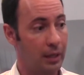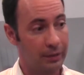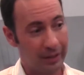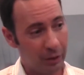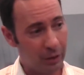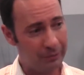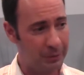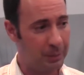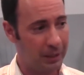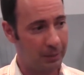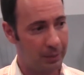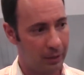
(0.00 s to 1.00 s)
And they don't have to
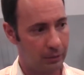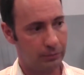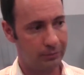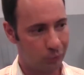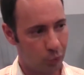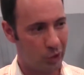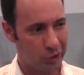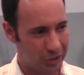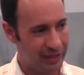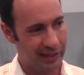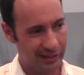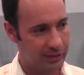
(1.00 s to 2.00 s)
pick about
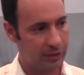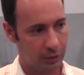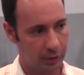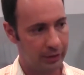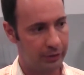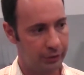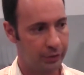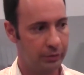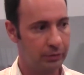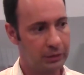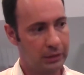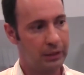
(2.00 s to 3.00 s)
which things to look into.
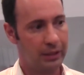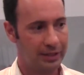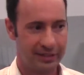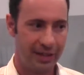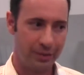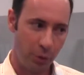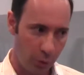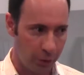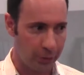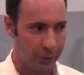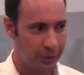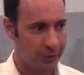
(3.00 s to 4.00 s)
It's not the
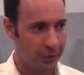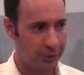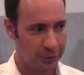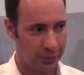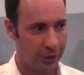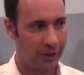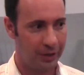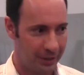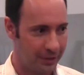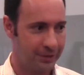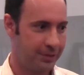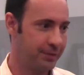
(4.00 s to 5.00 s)
world through a soda straw,
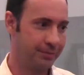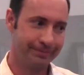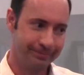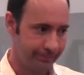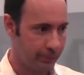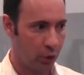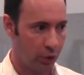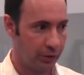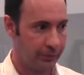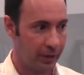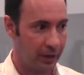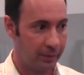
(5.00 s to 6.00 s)
it's the whole
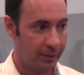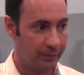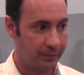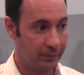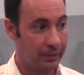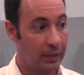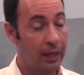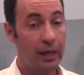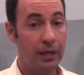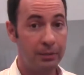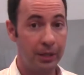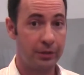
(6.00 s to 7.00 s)
environment.
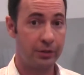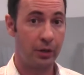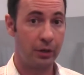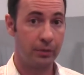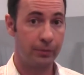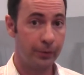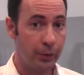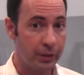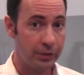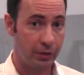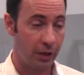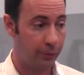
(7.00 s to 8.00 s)
And because our
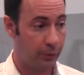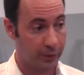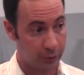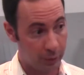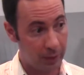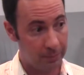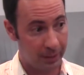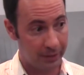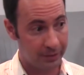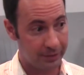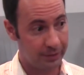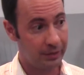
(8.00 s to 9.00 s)
viewing software is
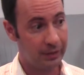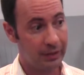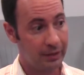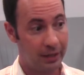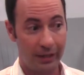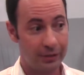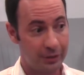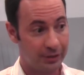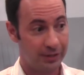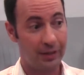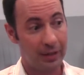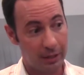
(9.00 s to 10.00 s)
web-based, they can
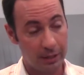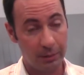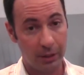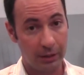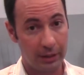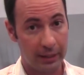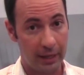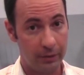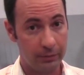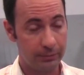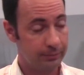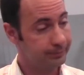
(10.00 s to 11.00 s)
just send that email link out,